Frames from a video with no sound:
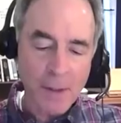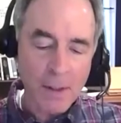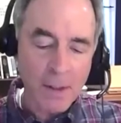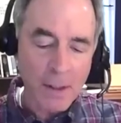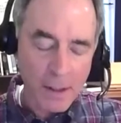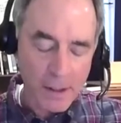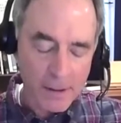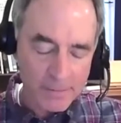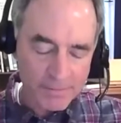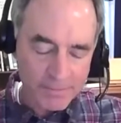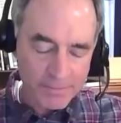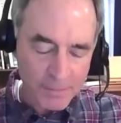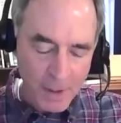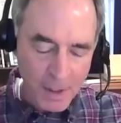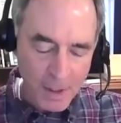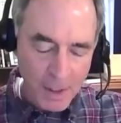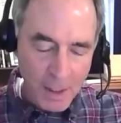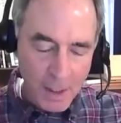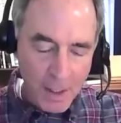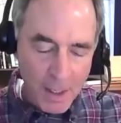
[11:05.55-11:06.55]
Um,
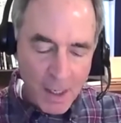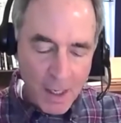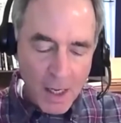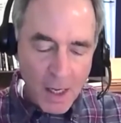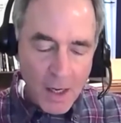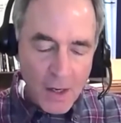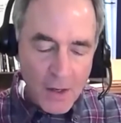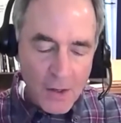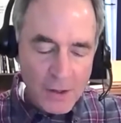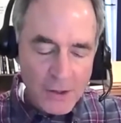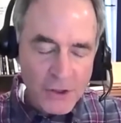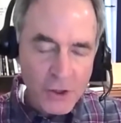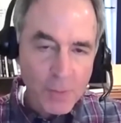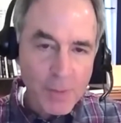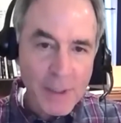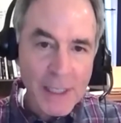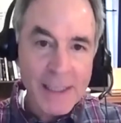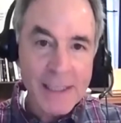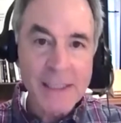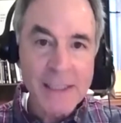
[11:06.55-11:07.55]
so
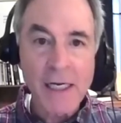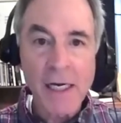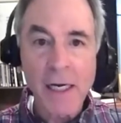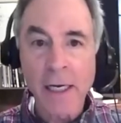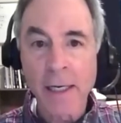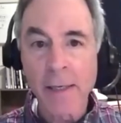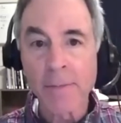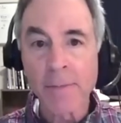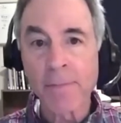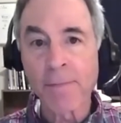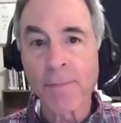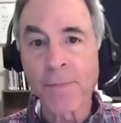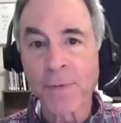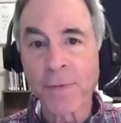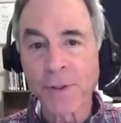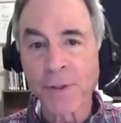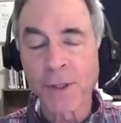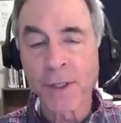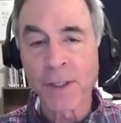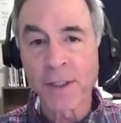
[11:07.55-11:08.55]
by the time
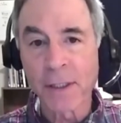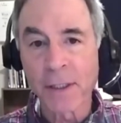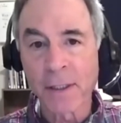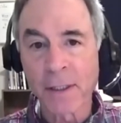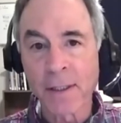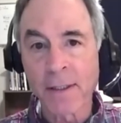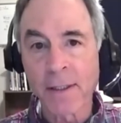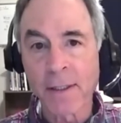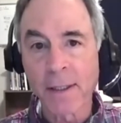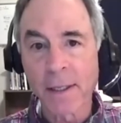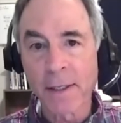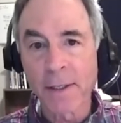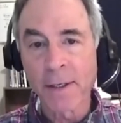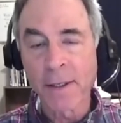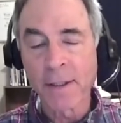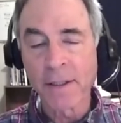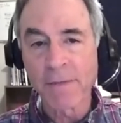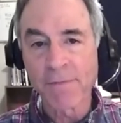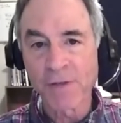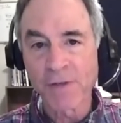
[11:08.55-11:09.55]
the
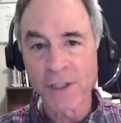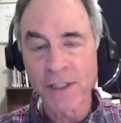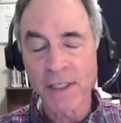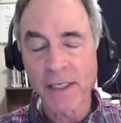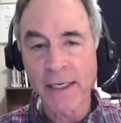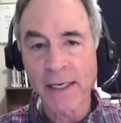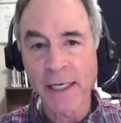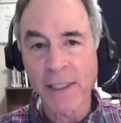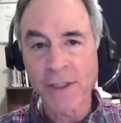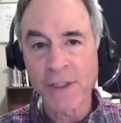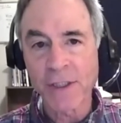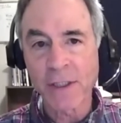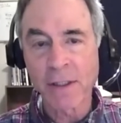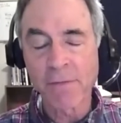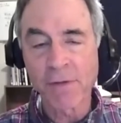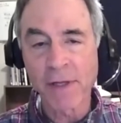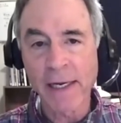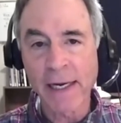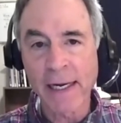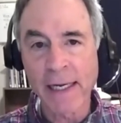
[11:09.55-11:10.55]
sophistication
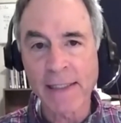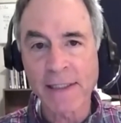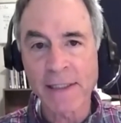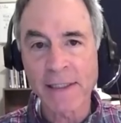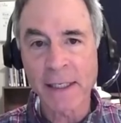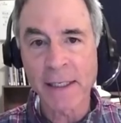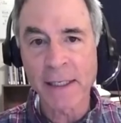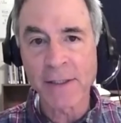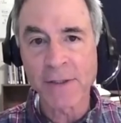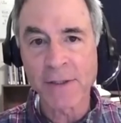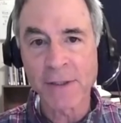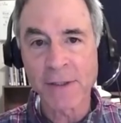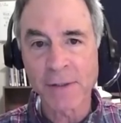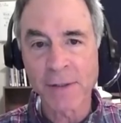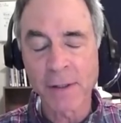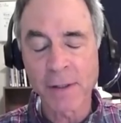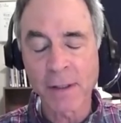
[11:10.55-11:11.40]
of the assays